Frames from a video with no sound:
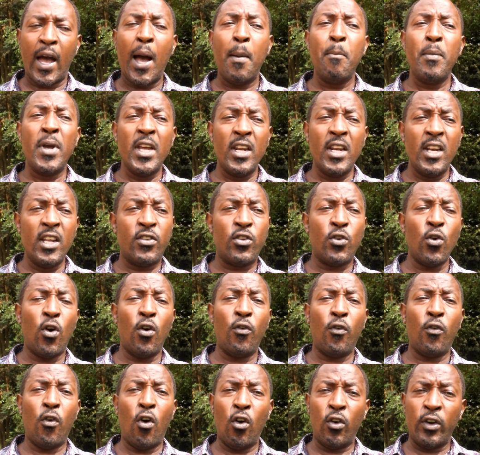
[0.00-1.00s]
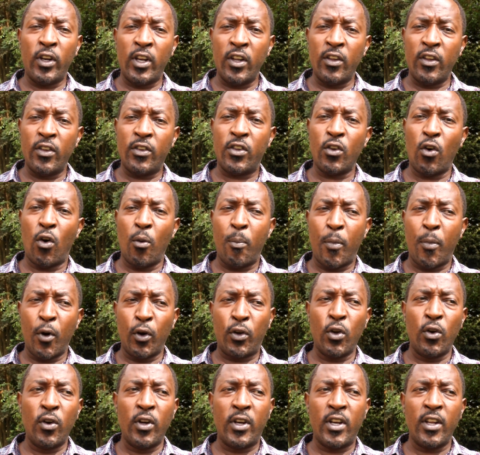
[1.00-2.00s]
amidst of all these
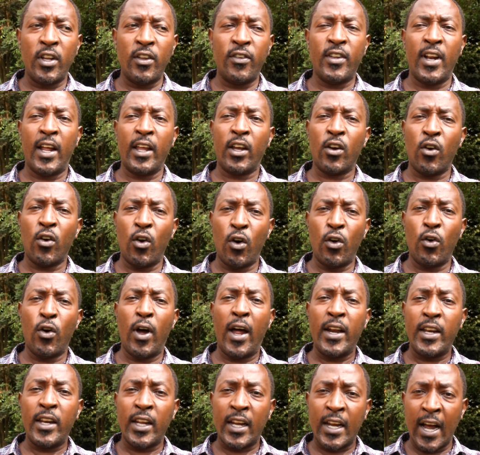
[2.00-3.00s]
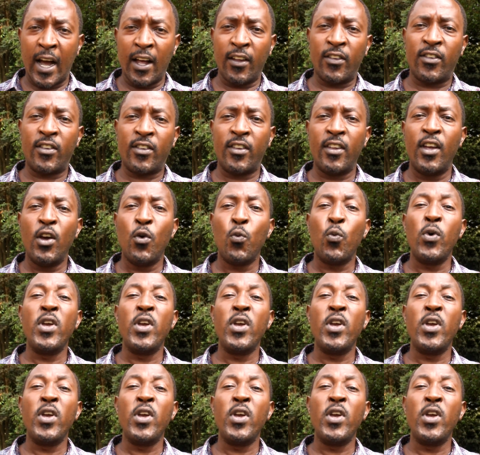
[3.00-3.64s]
opportunities like oil and gas.